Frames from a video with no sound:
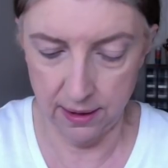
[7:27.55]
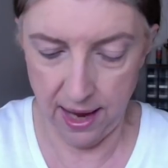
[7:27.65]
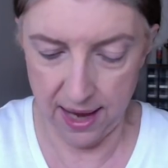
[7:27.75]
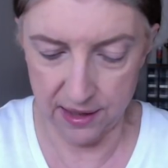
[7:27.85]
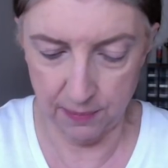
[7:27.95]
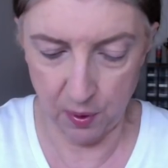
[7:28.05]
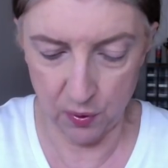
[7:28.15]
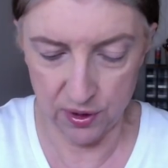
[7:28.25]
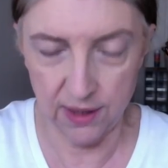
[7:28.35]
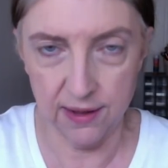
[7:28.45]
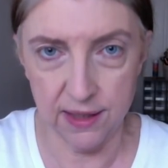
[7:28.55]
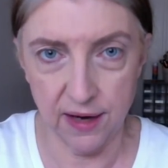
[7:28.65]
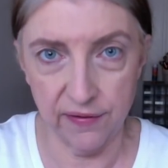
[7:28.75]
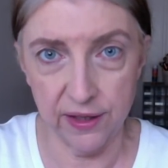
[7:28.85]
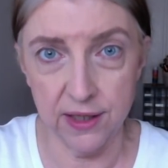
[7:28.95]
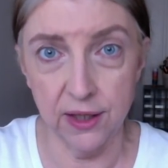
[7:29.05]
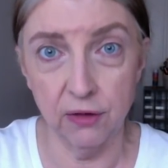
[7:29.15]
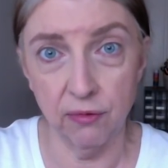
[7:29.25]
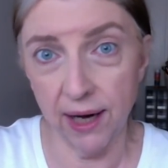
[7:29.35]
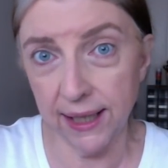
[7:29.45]
as opposed to the stuff that's in the
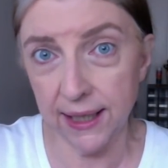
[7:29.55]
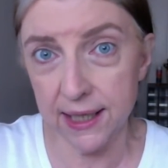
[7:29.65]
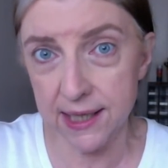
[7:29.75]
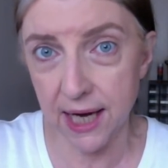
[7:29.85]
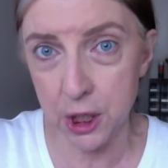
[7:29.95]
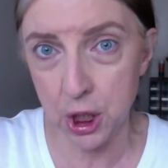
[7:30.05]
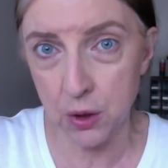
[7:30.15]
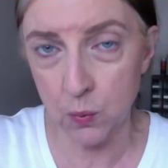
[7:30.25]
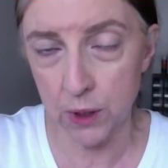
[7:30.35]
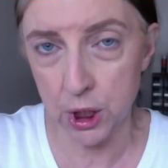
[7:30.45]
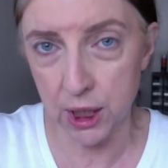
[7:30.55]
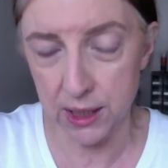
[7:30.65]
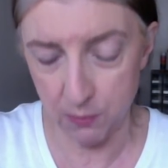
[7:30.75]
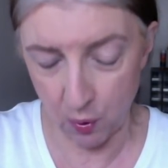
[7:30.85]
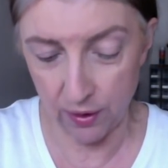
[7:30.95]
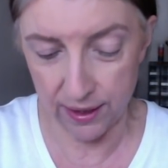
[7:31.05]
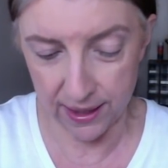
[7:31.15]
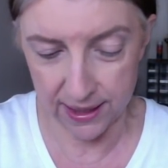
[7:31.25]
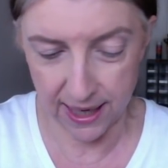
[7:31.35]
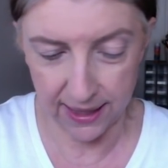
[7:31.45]
regular section, which is more than
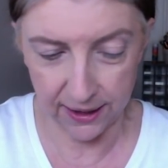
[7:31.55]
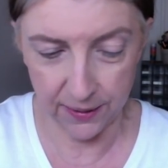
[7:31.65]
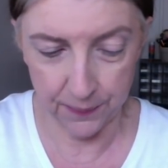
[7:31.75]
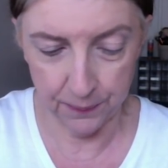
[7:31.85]
$1.